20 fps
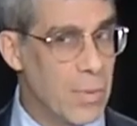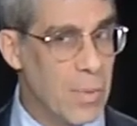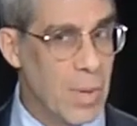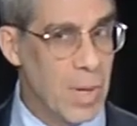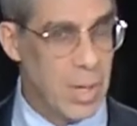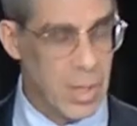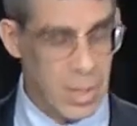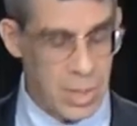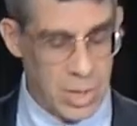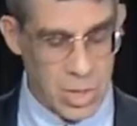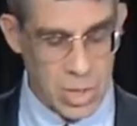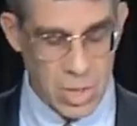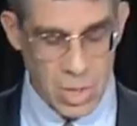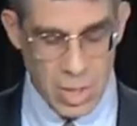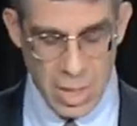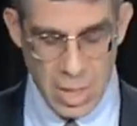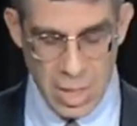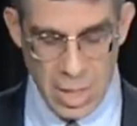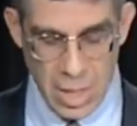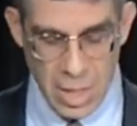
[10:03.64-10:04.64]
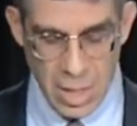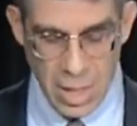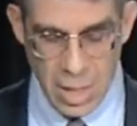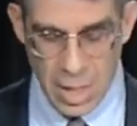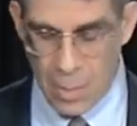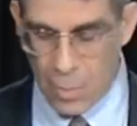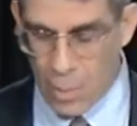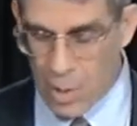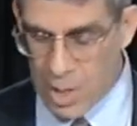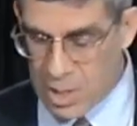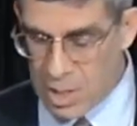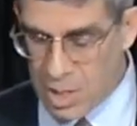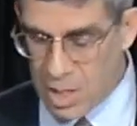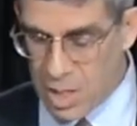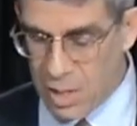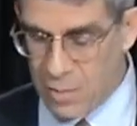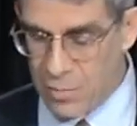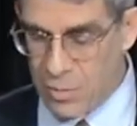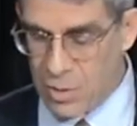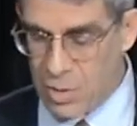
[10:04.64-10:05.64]
remarks, a press
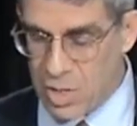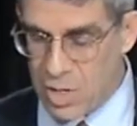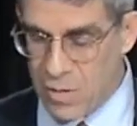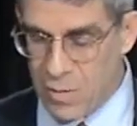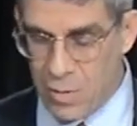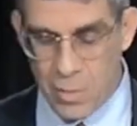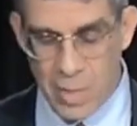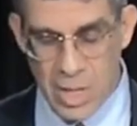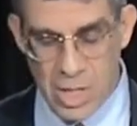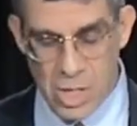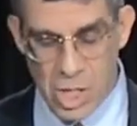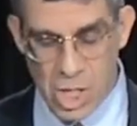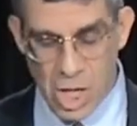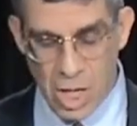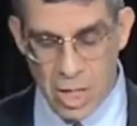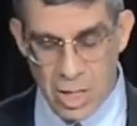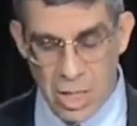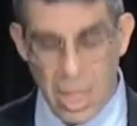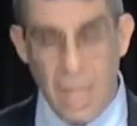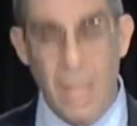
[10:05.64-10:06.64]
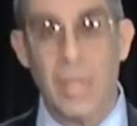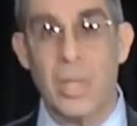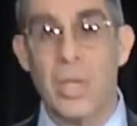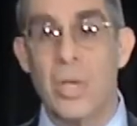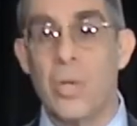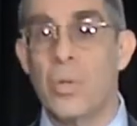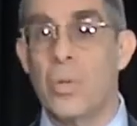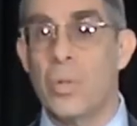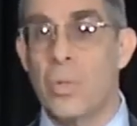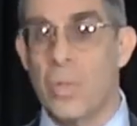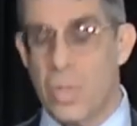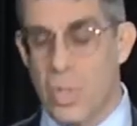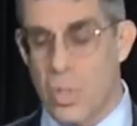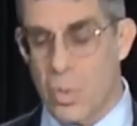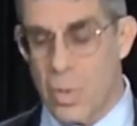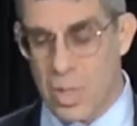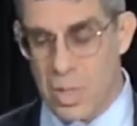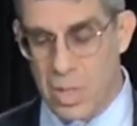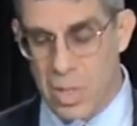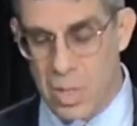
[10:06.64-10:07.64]
conference given by Chantal Hughes,
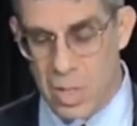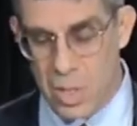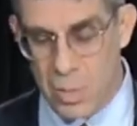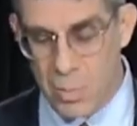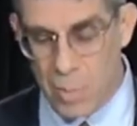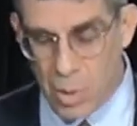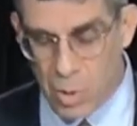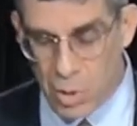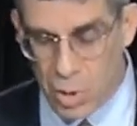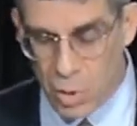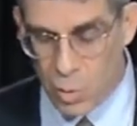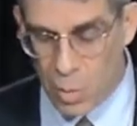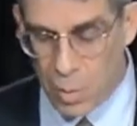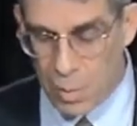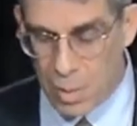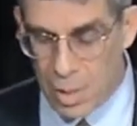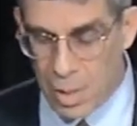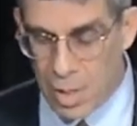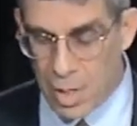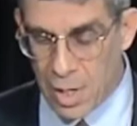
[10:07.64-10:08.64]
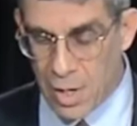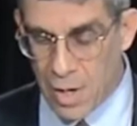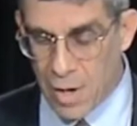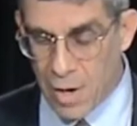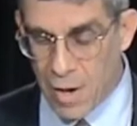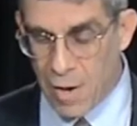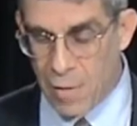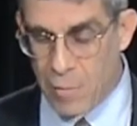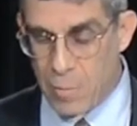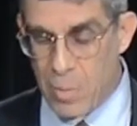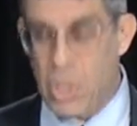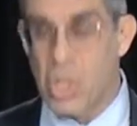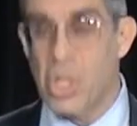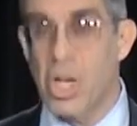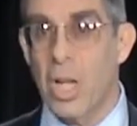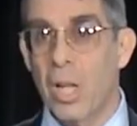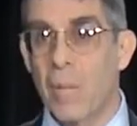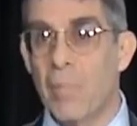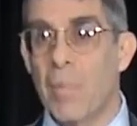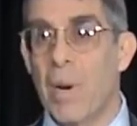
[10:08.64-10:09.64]
who is the spokeswoman of
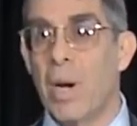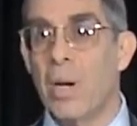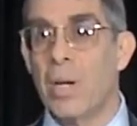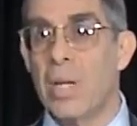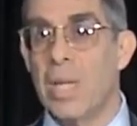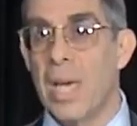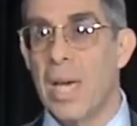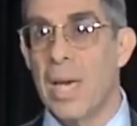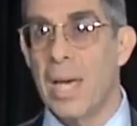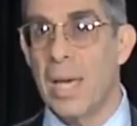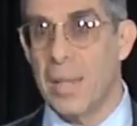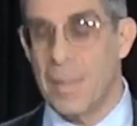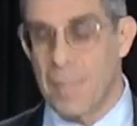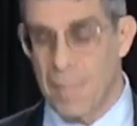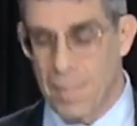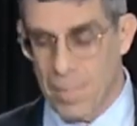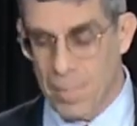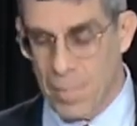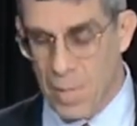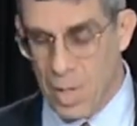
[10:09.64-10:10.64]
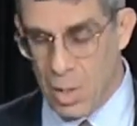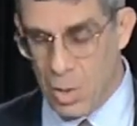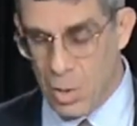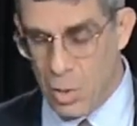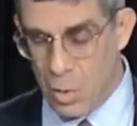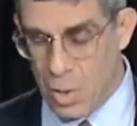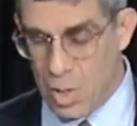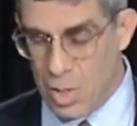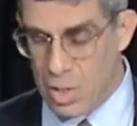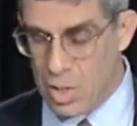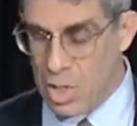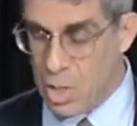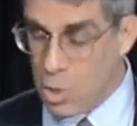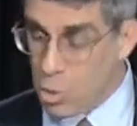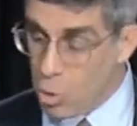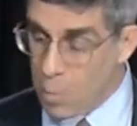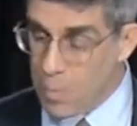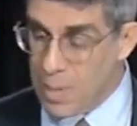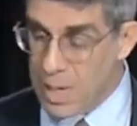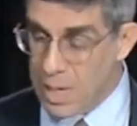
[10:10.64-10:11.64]
Michel Barnier, who is the
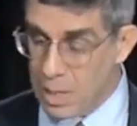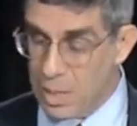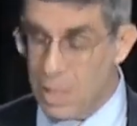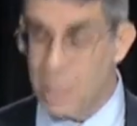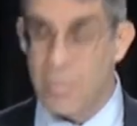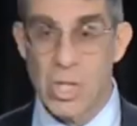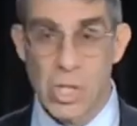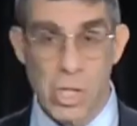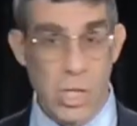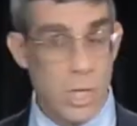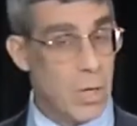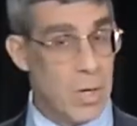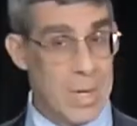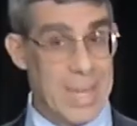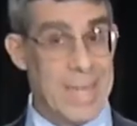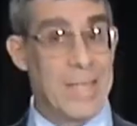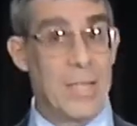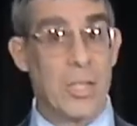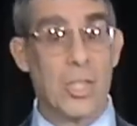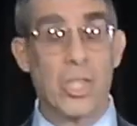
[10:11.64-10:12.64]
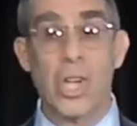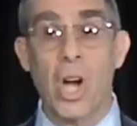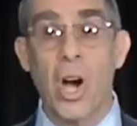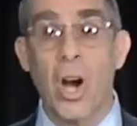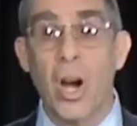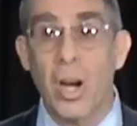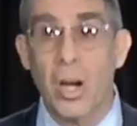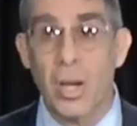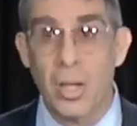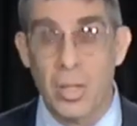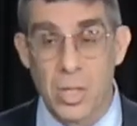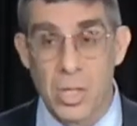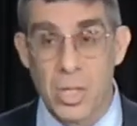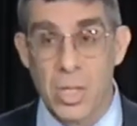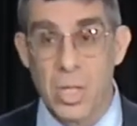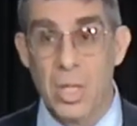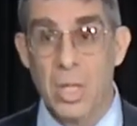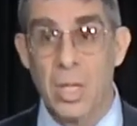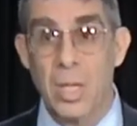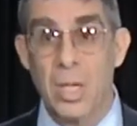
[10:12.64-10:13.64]
European Commissioner in
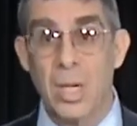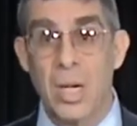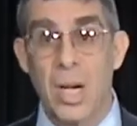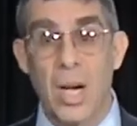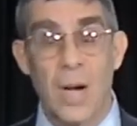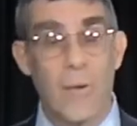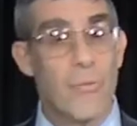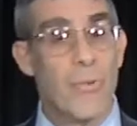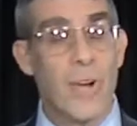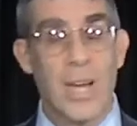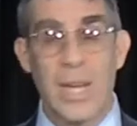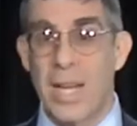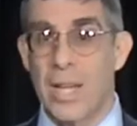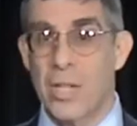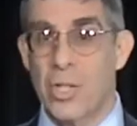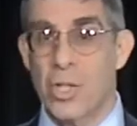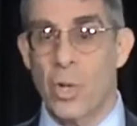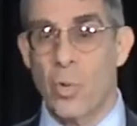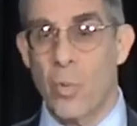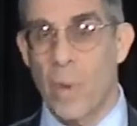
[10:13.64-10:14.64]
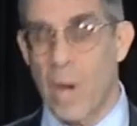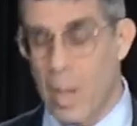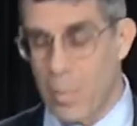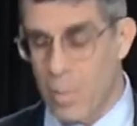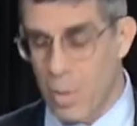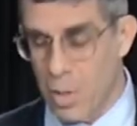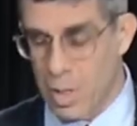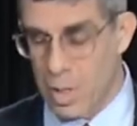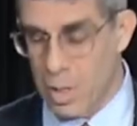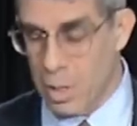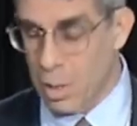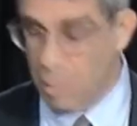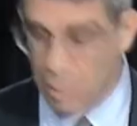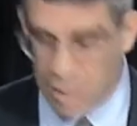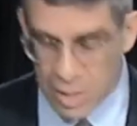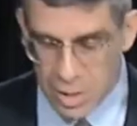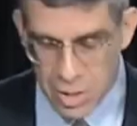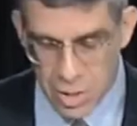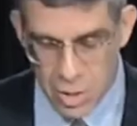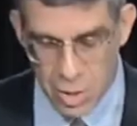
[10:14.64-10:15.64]
charge of financial
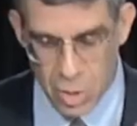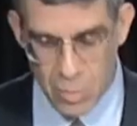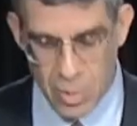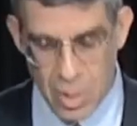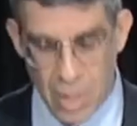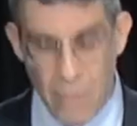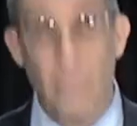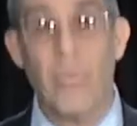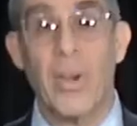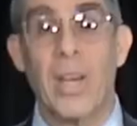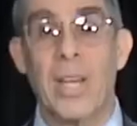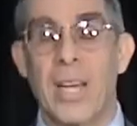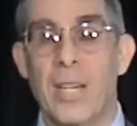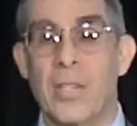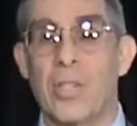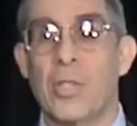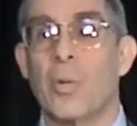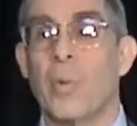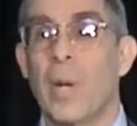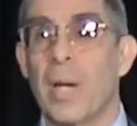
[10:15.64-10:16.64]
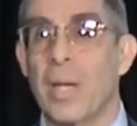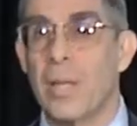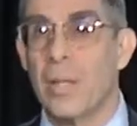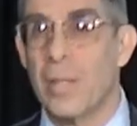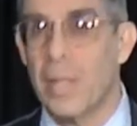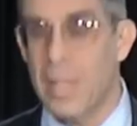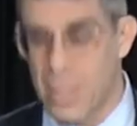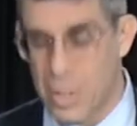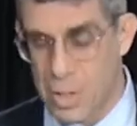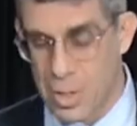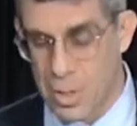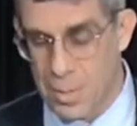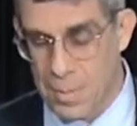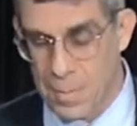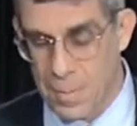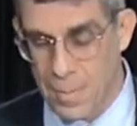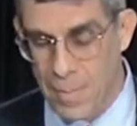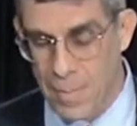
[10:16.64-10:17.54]
financial regulation.